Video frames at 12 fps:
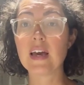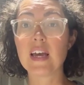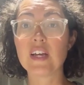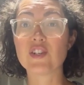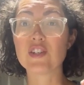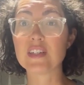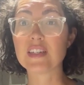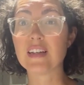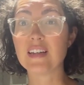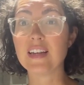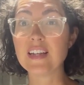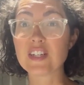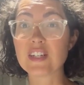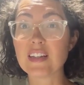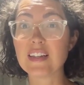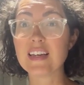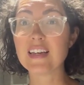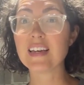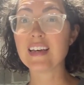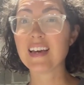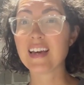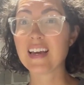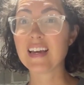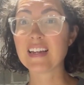It's just initially,
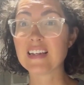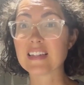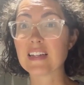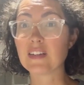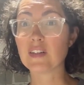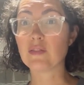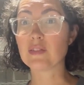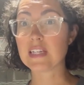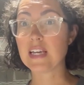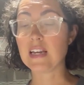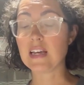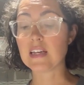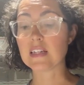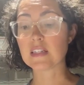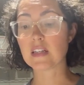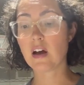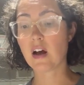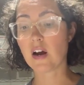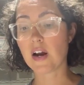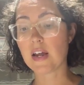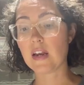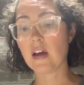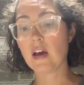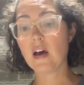it is a little tedious. All
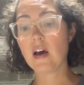right.